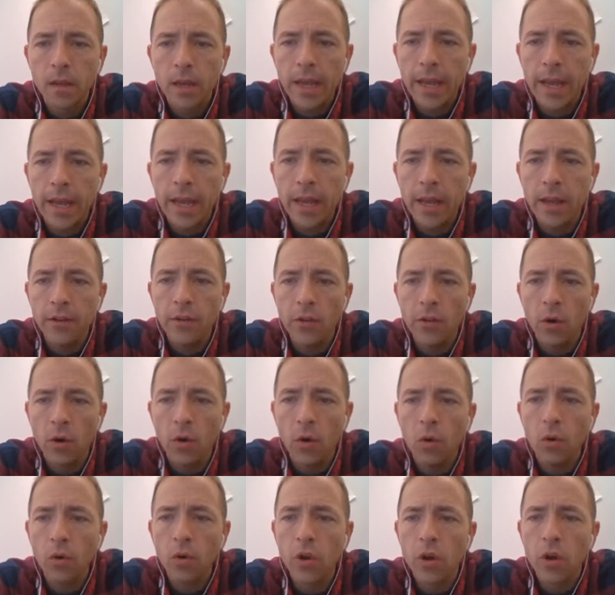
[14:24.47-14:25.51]
And the
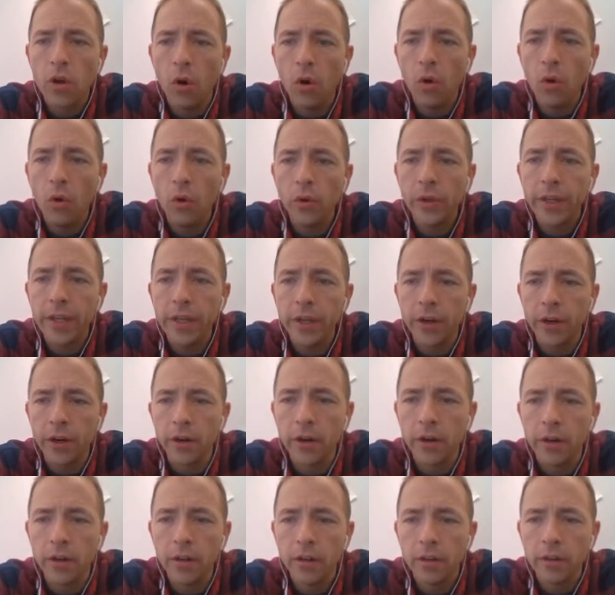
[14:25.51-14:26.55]
whole goal
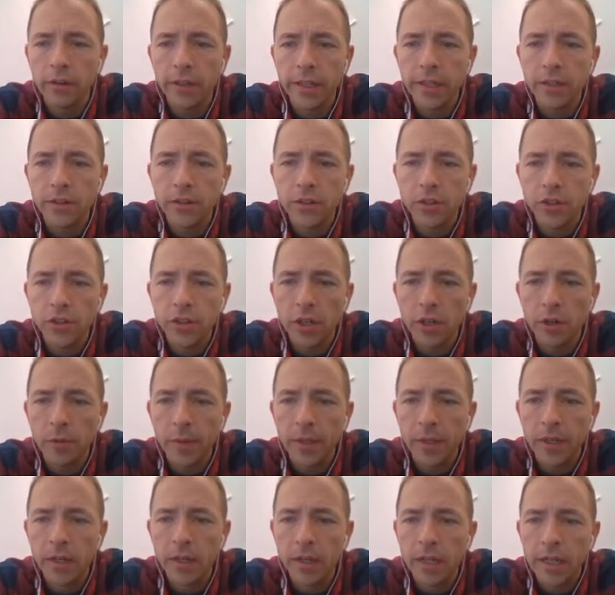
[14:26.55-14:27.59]
here, ladies and
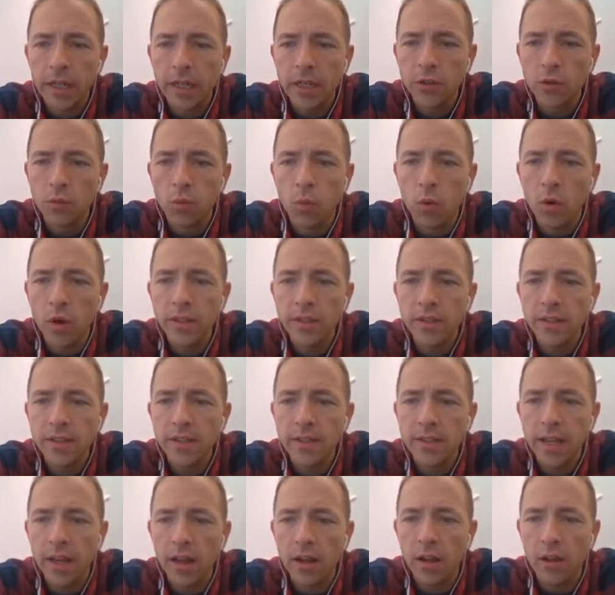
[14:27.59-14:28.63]
gentlemen, is one
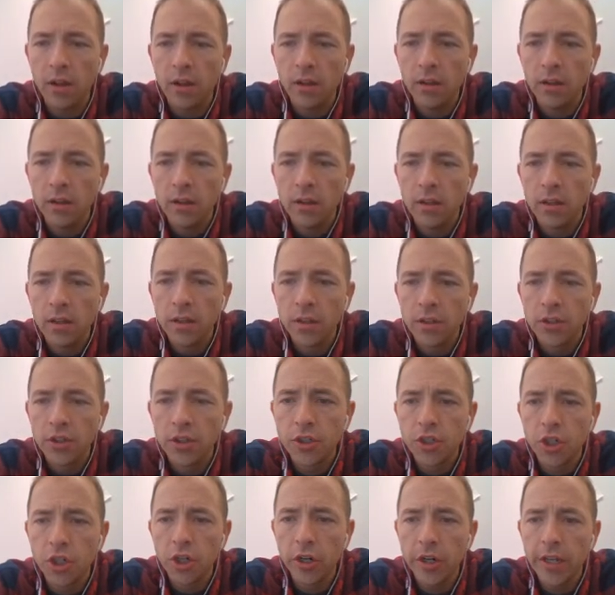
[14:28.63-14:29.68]
cell
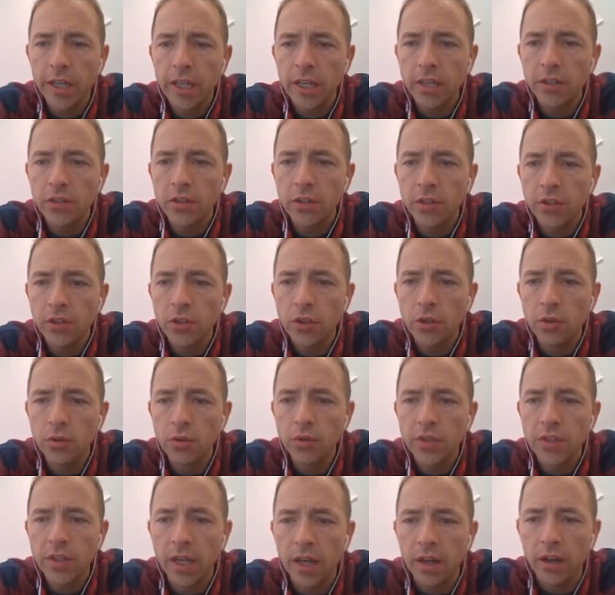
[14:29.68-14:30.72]
turning into two
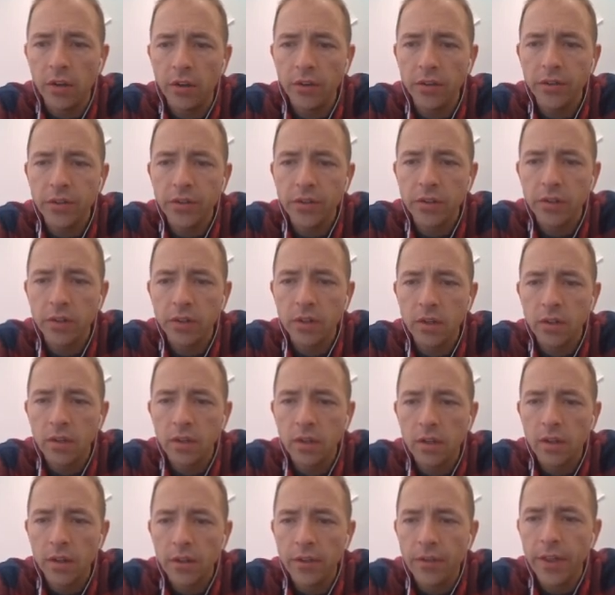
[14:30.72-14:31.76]
cells
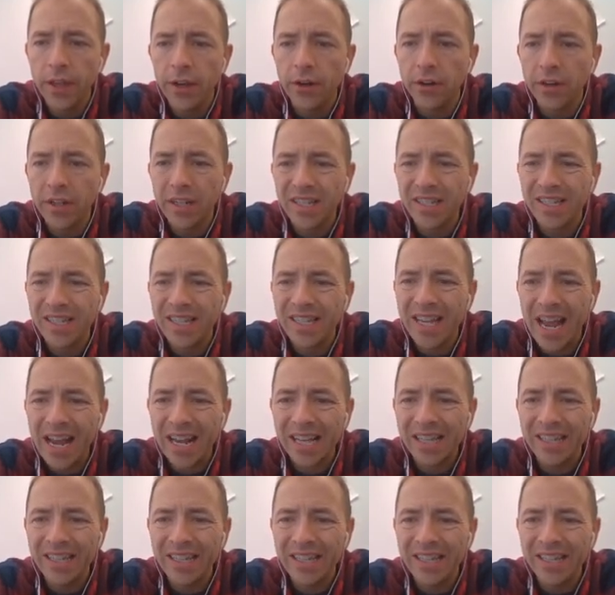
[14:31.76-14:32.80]
that are
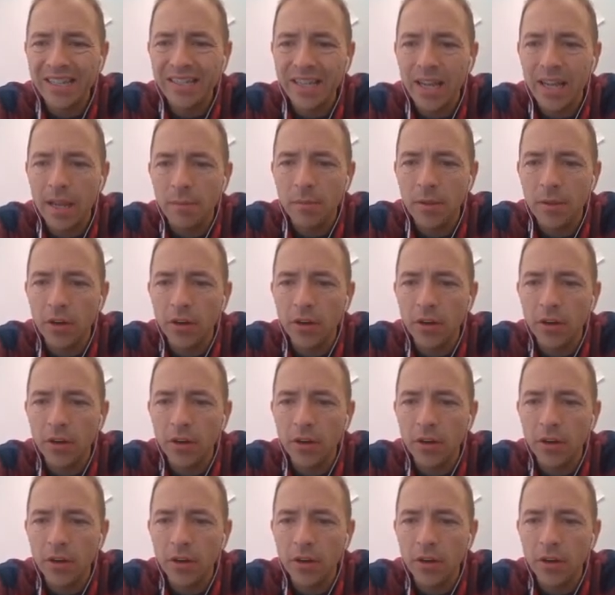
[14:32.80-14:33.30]
exactly the same.